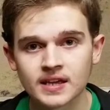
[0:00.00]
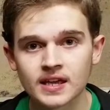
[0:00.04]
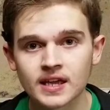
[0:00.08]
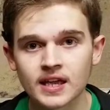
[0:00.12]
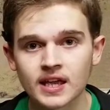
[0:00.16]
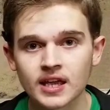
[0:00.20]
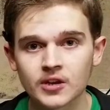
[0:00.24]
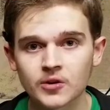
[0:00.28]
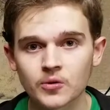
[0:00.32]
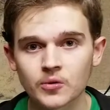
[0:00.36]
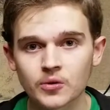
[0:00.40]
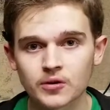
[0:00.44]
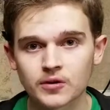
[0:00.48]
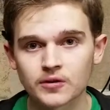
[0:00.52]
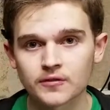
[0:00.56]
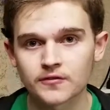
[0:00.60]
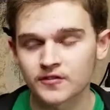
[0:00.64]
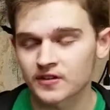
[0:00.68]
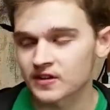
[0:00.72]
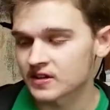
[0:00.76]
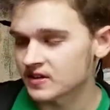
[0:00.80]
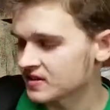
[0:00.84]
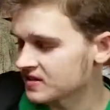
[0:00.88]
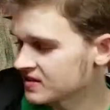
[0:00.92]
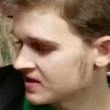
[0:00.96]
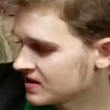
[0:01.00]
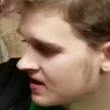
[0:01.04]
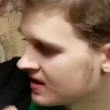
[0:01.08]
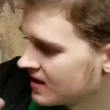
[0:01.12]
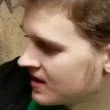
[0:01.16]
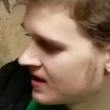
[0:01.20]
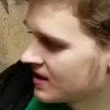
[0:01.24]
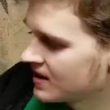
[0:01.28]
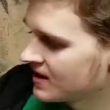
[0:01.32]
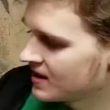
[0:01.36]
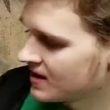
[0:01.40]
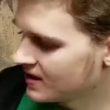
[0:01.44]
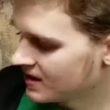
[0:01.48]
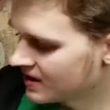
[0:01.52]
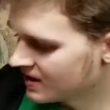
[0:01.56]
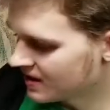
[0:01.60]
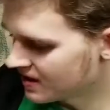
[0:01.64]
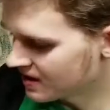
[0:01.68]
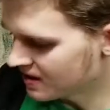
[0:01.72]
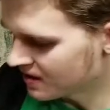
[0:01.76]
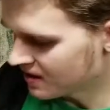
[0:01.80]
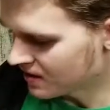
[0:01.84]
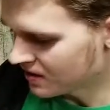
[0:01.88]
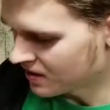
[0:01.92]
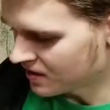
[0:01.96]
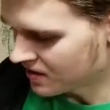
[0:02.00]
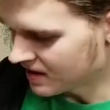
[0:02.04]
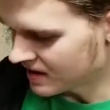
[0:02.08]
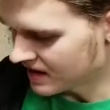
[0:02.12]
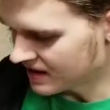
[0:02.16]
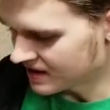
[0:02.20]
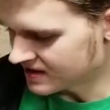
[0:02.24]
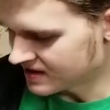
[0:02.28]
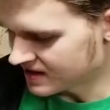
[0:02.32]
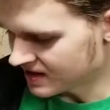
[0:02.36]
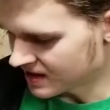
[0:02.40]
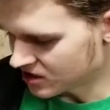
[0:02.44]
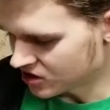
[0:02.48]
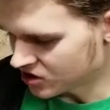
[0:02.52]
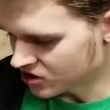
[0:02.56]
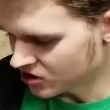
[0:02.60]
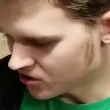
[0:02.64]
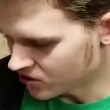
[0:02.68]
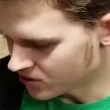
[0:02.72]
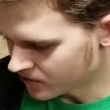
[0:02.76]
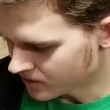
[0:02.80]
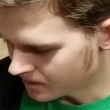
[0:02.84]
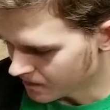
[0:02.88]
in order to fix this issue.